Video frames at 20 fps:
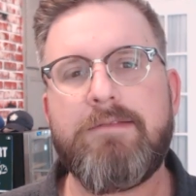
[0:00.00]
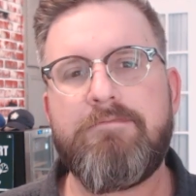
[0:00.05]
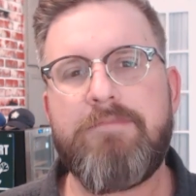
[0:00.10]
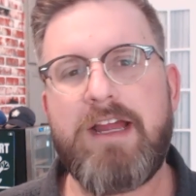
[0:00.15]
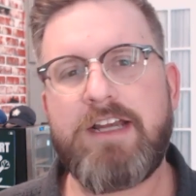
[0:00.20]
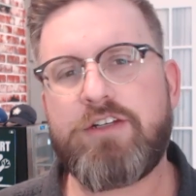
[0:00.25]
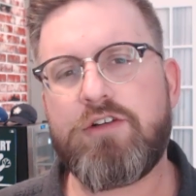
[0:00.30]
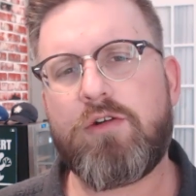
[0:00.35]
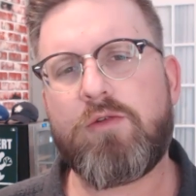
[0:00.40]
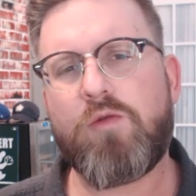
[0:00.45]

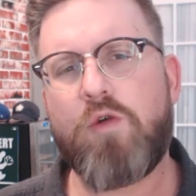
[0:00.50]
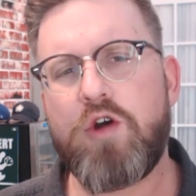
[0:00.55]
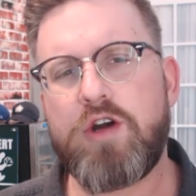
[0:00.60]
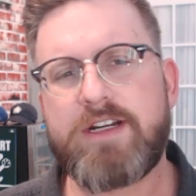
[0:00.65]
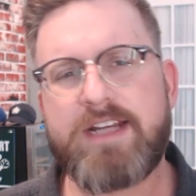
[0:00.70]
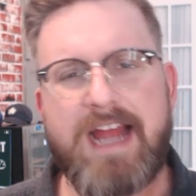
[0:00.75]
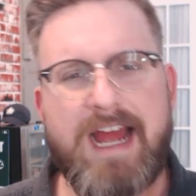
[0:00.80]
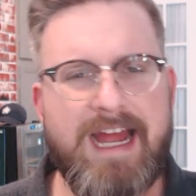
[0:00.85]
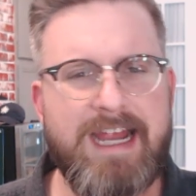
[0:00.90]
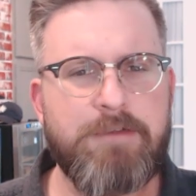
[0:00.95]
Beto
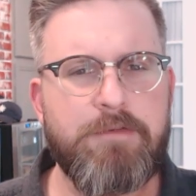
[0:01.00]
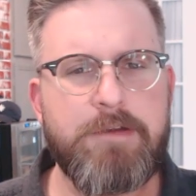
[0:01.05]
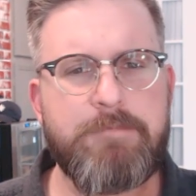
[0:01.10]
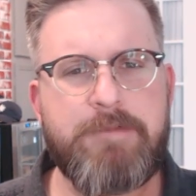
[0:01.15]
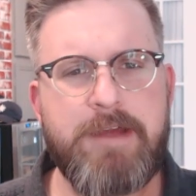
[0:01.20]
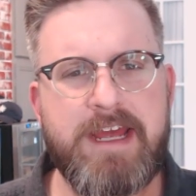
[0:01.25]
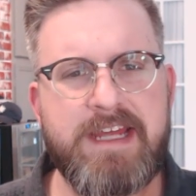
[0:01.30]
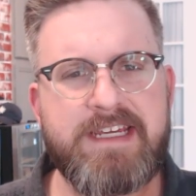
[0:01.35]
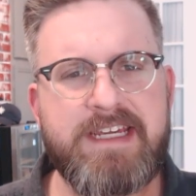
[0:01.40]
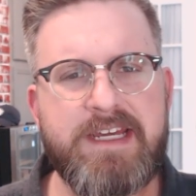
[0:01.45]
O'Rourke, I
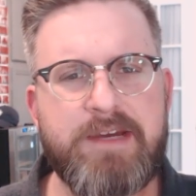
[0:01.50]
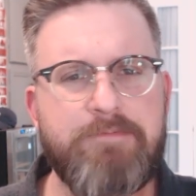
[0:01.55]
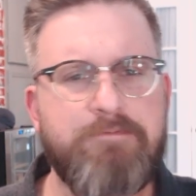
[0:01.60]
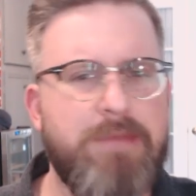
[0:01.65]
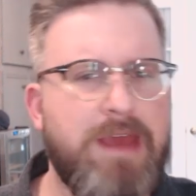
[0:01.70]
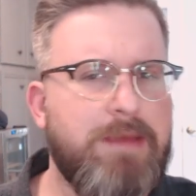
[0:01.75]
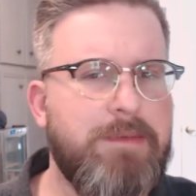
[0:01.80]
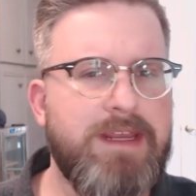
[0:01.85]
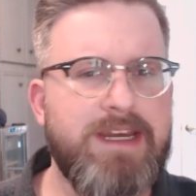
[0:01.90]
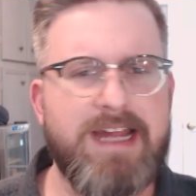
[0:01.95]
would peg
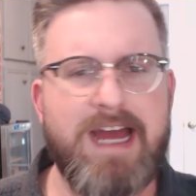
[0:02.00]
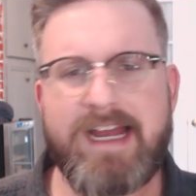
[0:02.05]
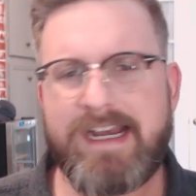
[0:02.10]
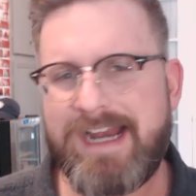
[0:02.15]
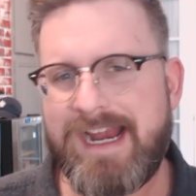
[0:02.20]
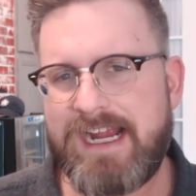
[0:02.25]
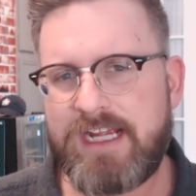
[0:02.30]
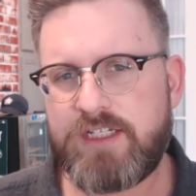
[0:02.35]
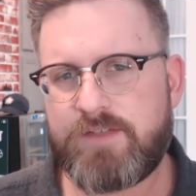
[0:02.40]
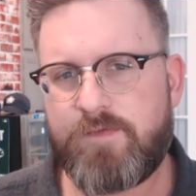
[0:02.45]
him maybe
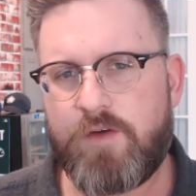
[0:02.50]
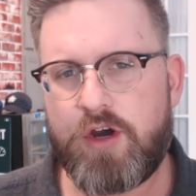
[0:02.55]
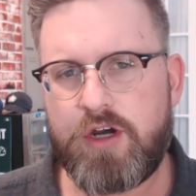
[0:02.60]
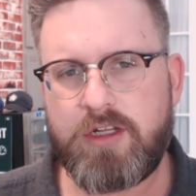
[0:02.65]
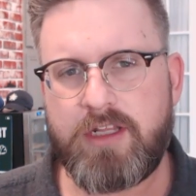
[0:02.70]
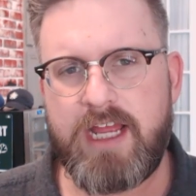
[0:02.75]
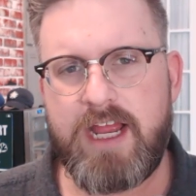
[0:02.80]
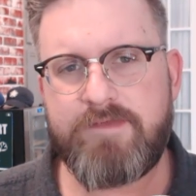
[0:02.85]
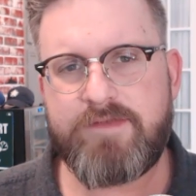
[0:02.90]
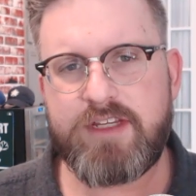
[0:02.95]
not as
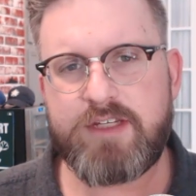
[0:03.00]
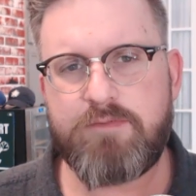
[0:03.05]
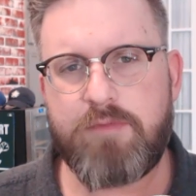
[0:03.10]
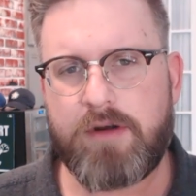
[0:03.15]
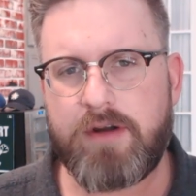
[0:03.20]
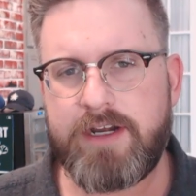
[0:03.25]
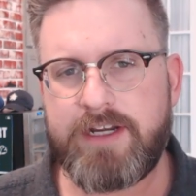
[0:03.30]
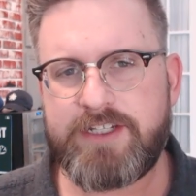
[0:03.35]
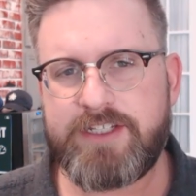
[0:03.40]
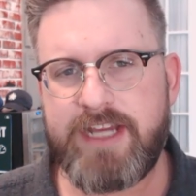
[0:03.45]
far left as
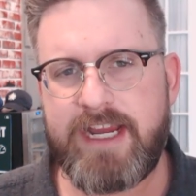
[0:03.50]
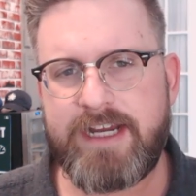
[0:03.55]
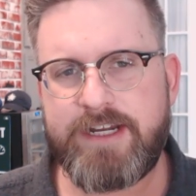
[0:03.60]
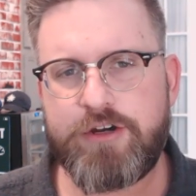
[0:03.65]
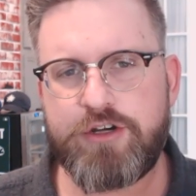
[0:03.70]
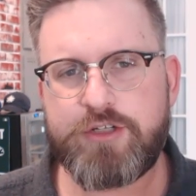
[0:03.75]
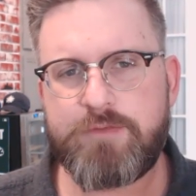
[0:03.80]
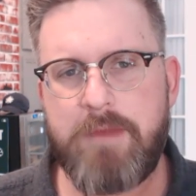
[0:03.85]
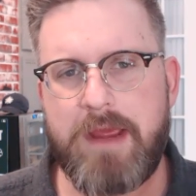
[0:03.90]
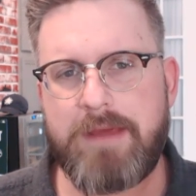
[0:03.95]
Bernie
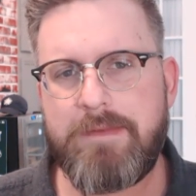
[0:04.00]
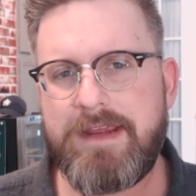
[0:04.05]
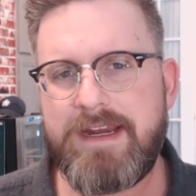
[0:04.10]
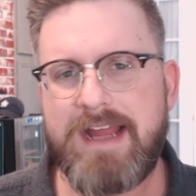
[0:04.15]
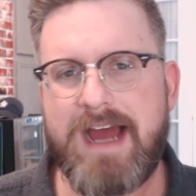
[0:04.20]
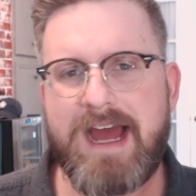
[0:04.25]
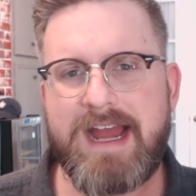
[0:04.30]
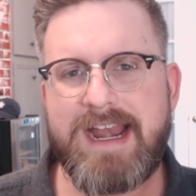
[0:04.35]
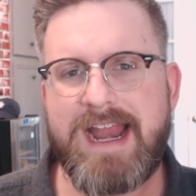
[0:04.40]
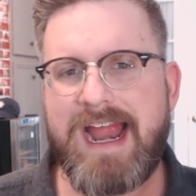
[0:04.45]
Sanders, maybe
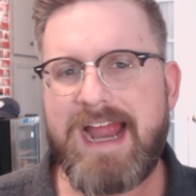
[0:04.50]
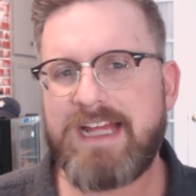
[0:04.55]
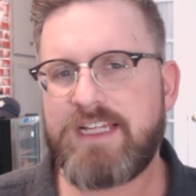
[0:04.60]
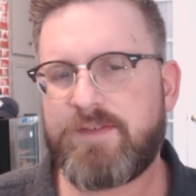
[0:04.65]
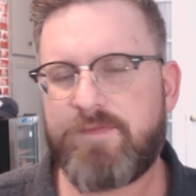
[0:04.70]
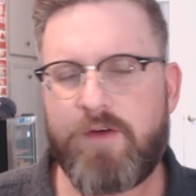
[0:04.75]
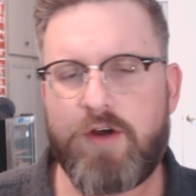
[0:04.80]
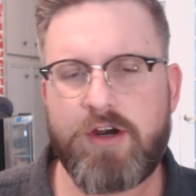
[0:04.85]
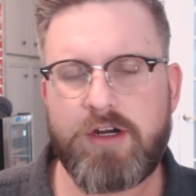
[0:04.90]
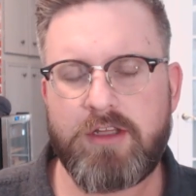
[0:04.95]
not
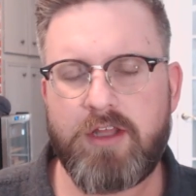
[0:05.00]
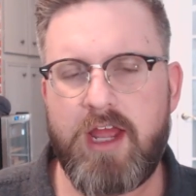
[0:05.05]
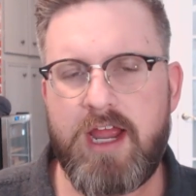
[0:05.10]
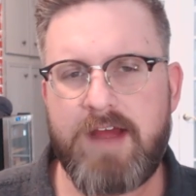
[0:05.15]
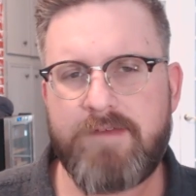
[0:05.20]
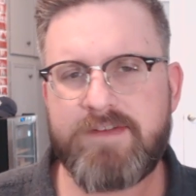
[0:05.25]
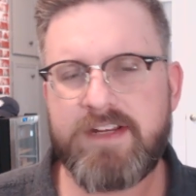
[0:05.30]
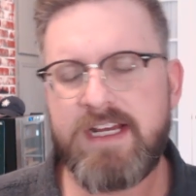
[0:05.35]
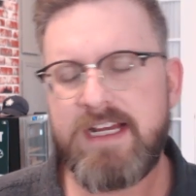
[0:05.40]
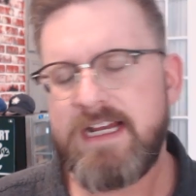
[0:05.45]
as far
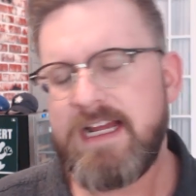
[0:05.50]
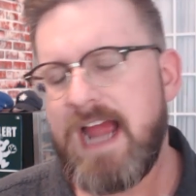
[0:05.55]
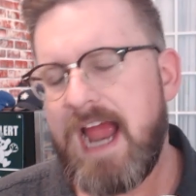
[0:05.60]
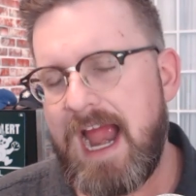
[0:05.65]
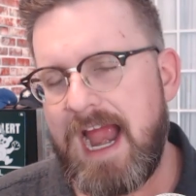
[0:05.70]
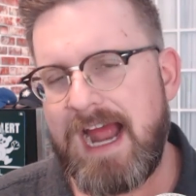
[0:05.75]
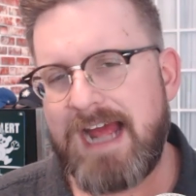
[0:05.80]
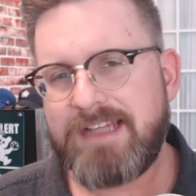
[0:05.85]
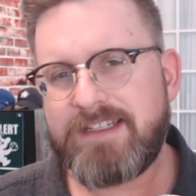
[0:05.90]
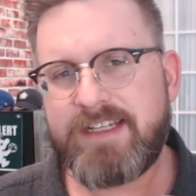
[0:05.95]
left
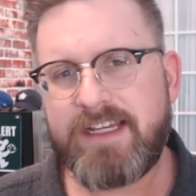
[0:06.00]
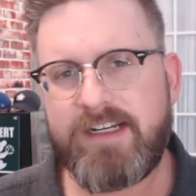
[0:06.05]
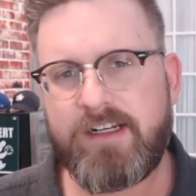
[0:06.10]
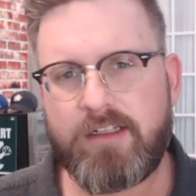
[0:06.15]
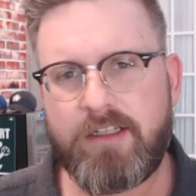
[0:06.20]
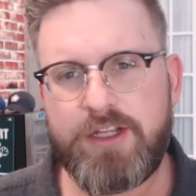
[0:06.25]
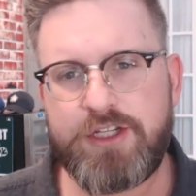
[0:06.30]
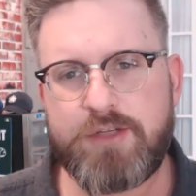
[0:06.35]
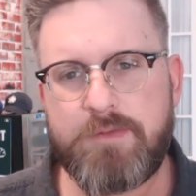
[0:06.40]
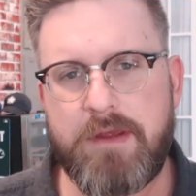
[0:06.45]
as an
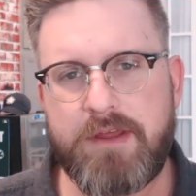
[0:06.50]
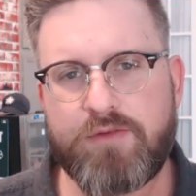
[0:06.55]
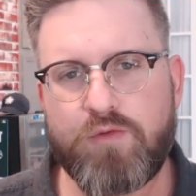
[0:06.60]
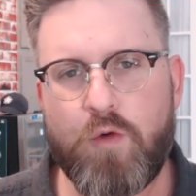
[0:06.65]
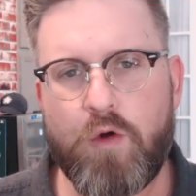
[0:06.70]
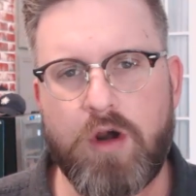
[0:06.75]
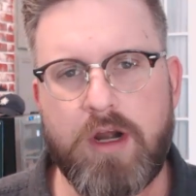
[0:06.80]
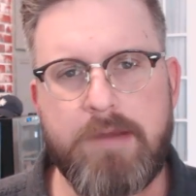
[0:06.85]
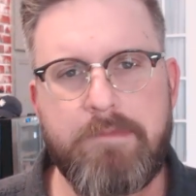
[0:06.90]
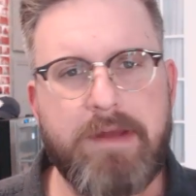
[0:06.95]
Elizabeth
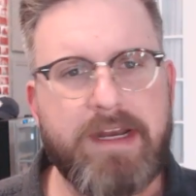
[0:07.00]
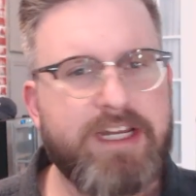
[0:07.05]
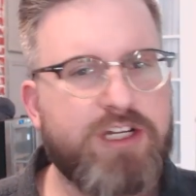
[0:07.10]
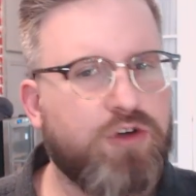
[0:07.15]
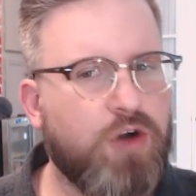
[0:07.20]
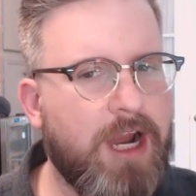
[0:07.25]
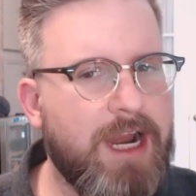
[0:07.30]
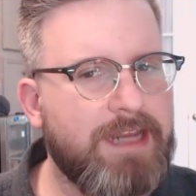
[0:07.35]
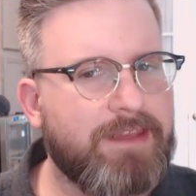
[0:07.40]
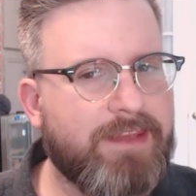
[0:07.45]
Warren, but
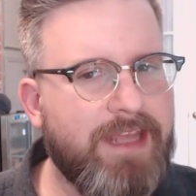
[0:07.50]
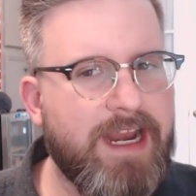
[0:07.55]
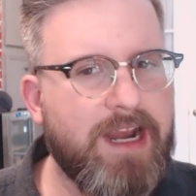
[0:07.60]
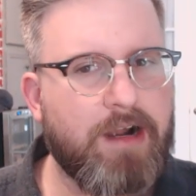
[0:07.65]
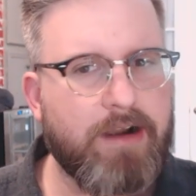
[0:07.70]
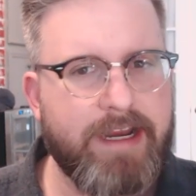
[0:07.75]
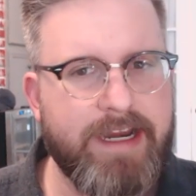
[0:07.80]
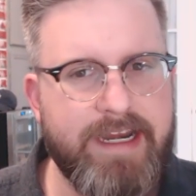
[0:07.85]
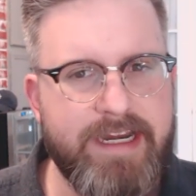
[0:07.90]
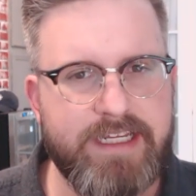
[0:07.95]
he's right
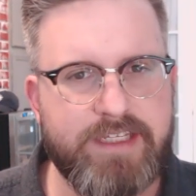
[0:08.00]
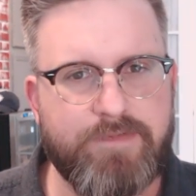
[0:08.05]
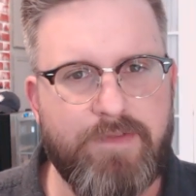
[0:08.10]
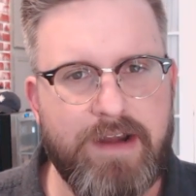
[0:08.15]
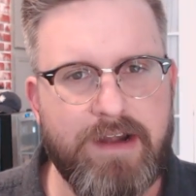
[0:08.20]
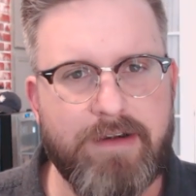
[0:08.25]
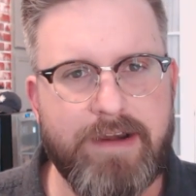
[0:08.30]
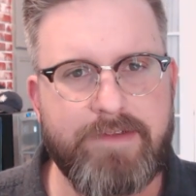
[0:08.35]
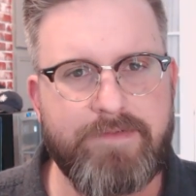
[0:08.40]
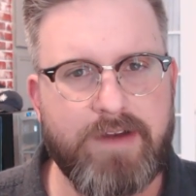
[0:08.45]
there and he's
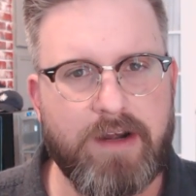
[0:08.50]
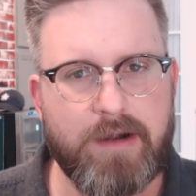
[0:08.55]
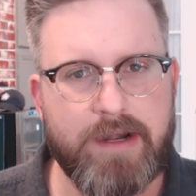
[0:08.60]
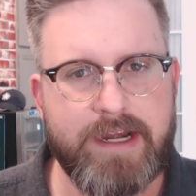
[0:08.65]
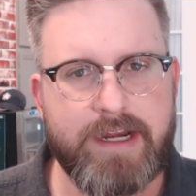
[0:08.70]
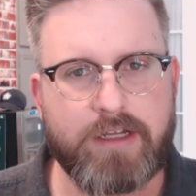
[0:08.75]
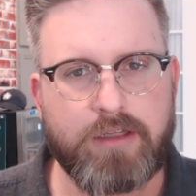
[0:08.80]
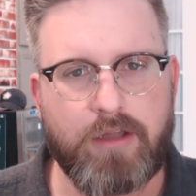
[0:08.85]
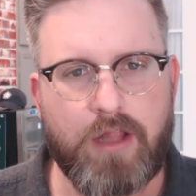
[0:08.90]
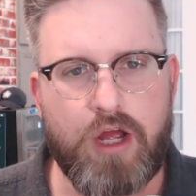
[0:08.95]
very,
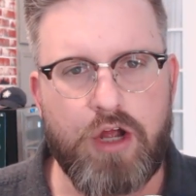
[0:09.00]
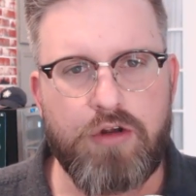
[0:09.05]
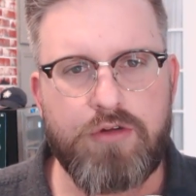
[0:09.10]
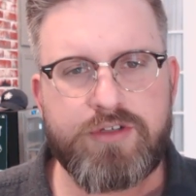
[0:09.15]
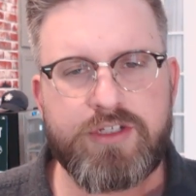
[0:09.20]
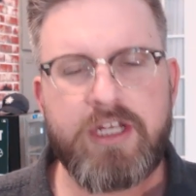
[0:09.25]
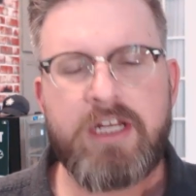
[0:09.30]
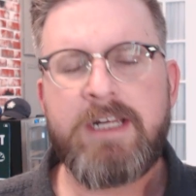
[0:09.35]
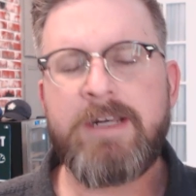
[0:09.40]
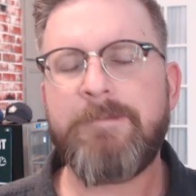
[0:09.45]
very
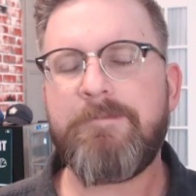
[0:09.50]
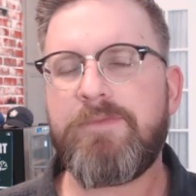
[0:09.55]
close.